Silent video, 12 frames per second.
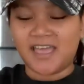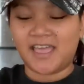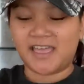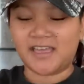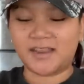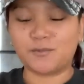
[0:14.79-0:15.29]

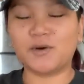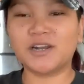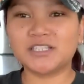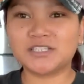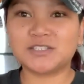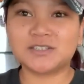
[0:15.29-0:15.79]
and I
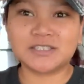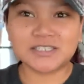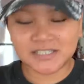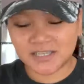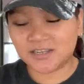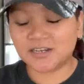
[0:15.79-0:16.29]
wanted to do
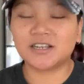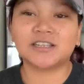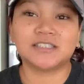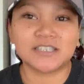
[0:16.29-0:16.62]
this other